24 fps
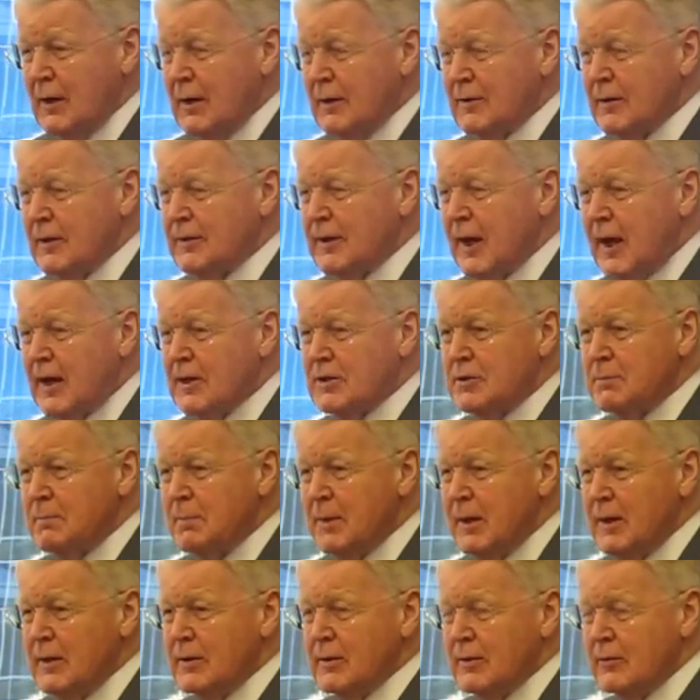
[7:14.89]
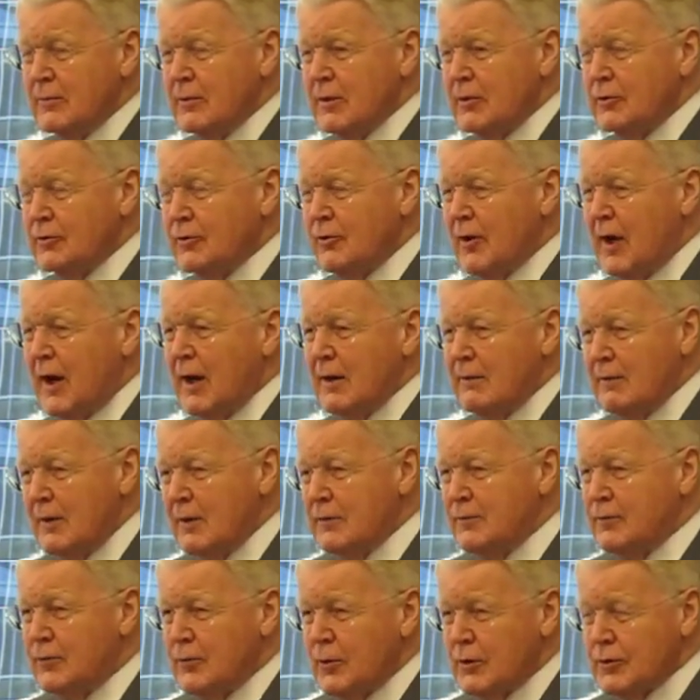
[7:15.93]
that has been the driving
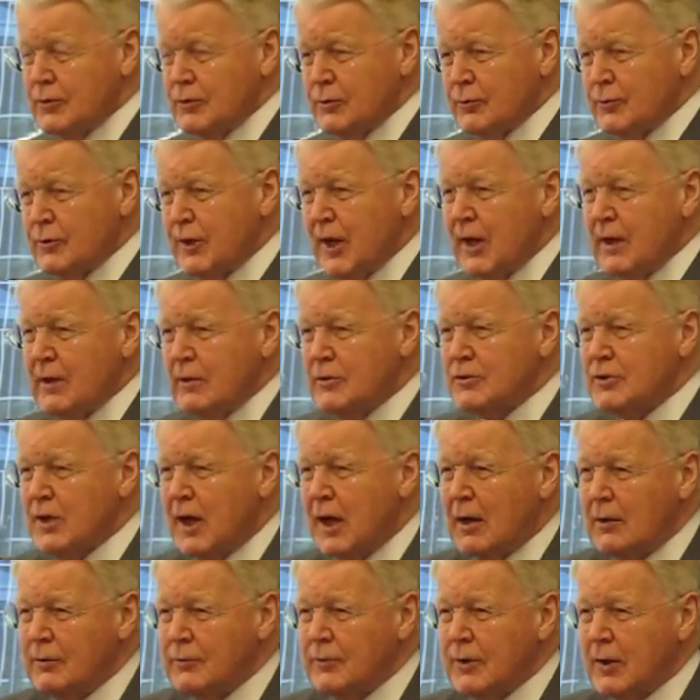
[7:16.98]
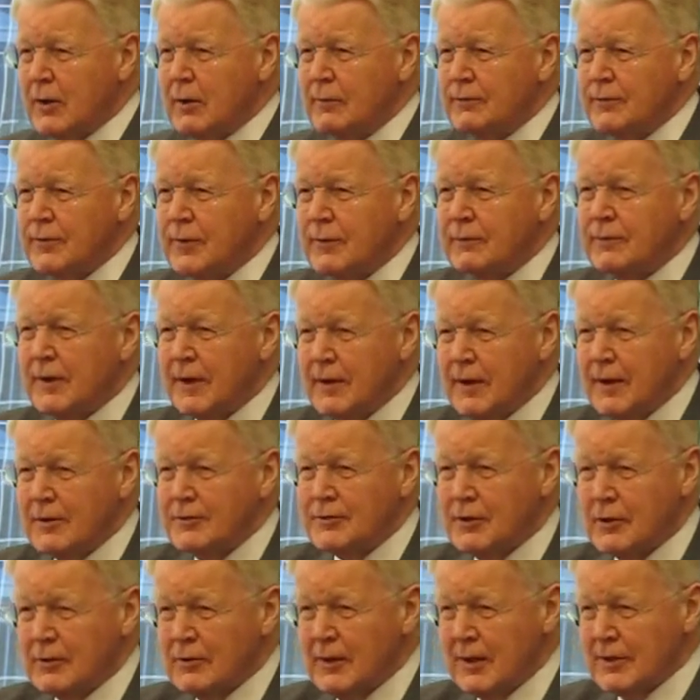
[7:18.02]
force to take us out of the
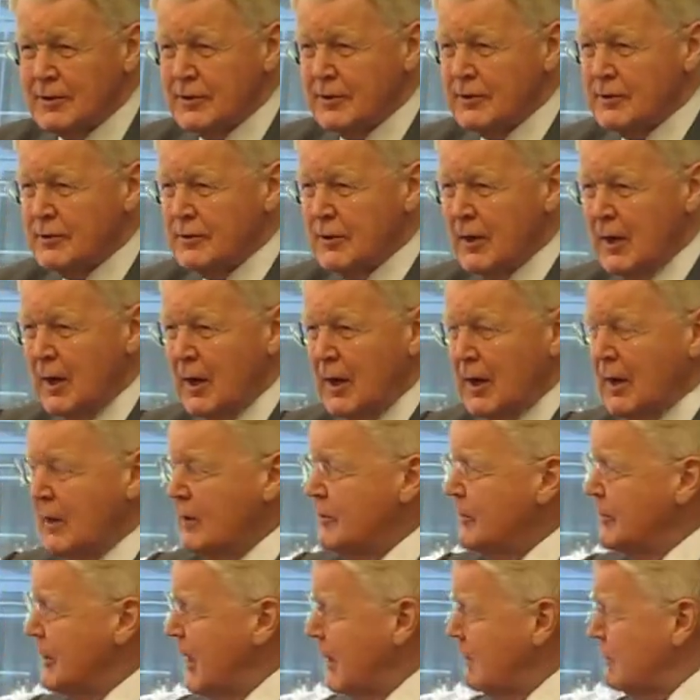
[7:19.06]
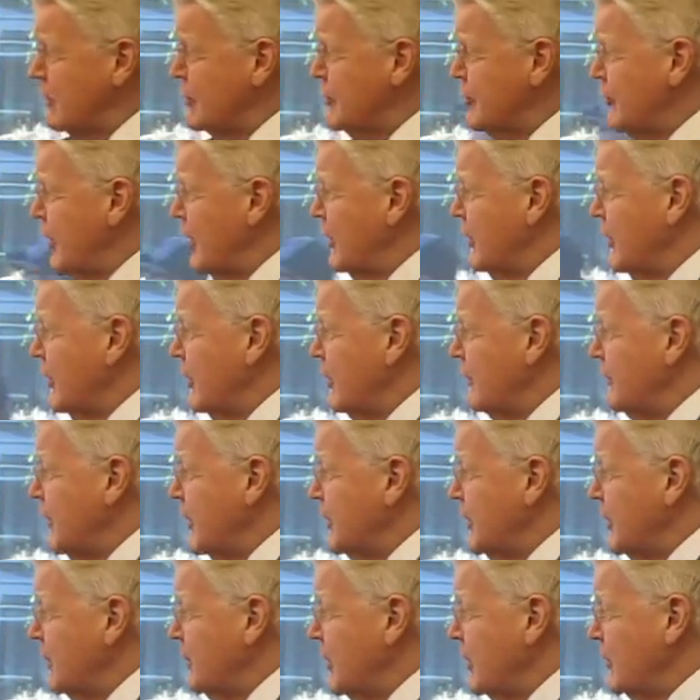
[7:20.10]
financial crisis. Demonstrating the
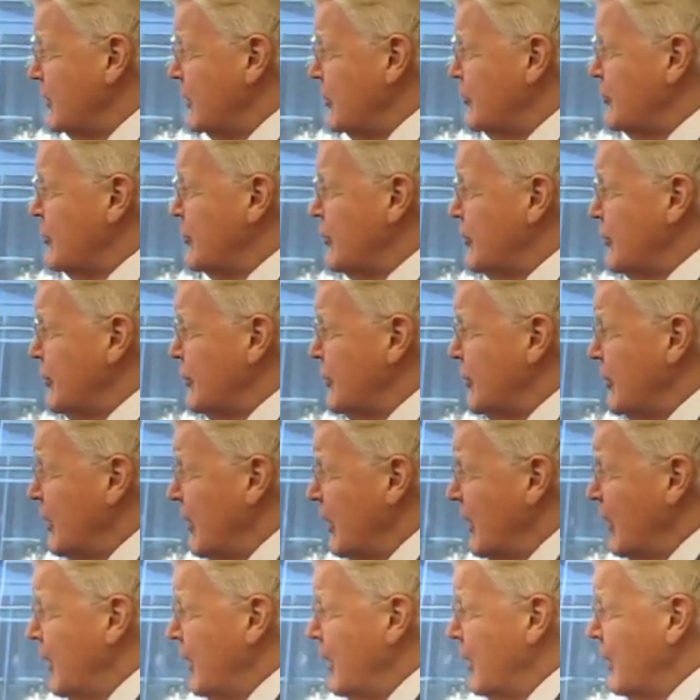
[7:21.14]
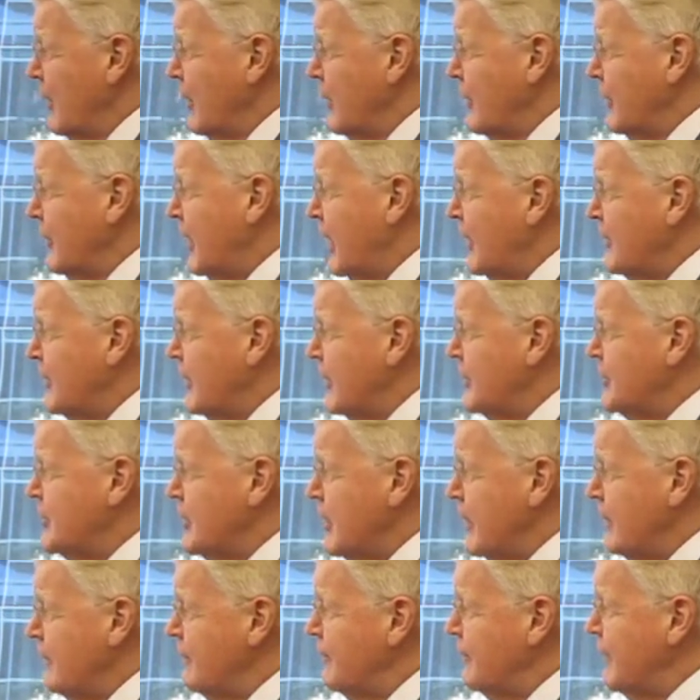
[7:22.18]
fundamental truth that it's
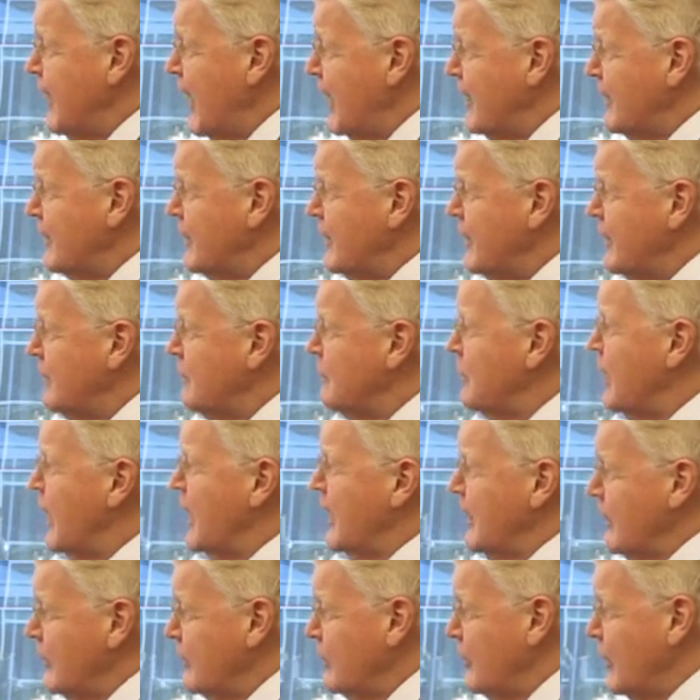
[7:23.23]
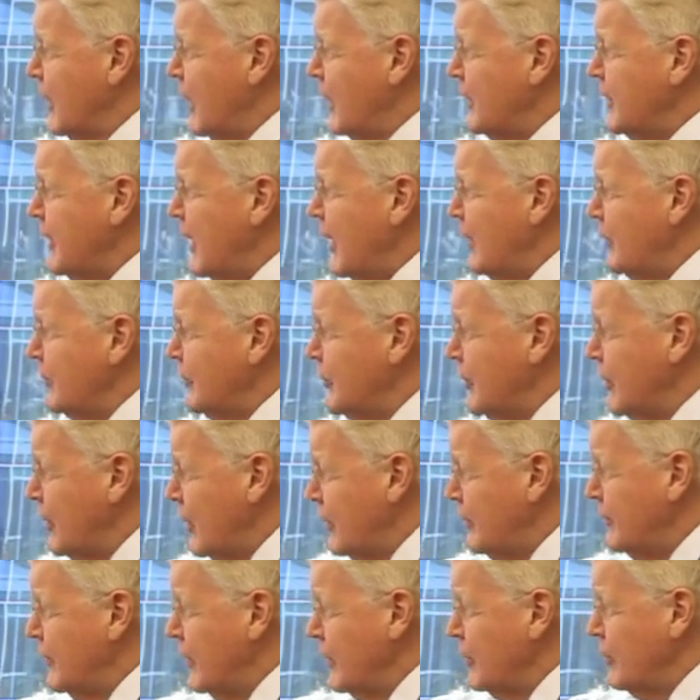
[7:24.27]
an effective way to get out
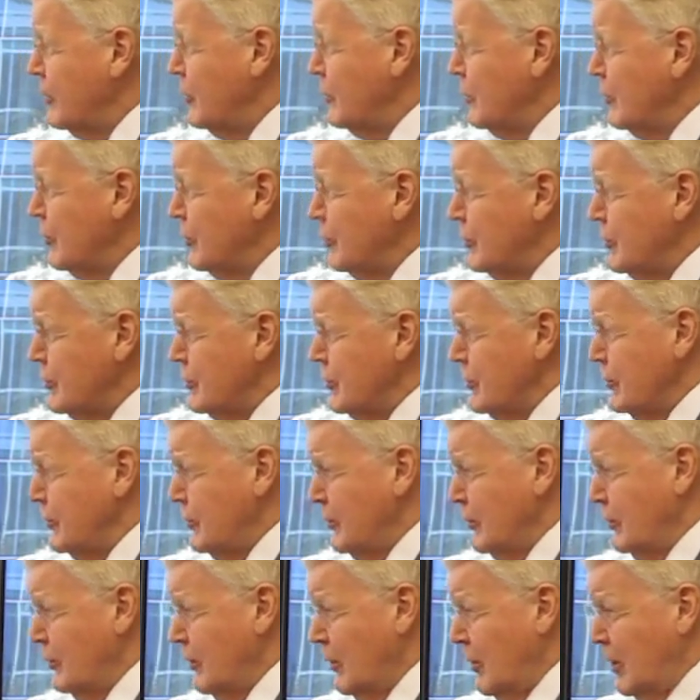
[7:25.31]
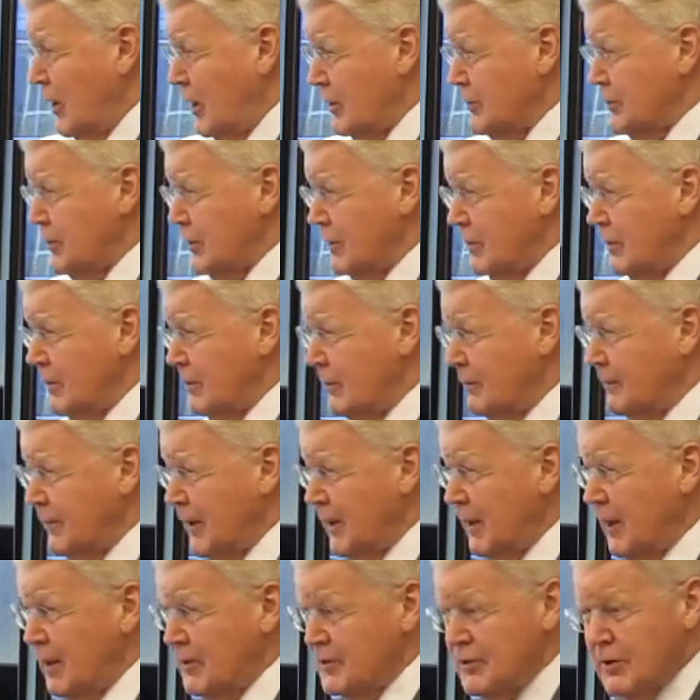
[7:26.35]
of a huge, colossal
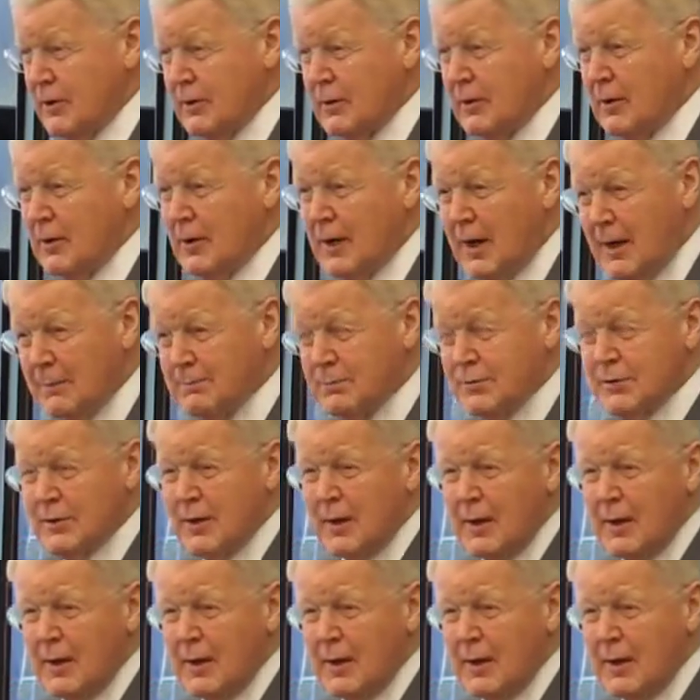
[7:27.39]
financial collapse,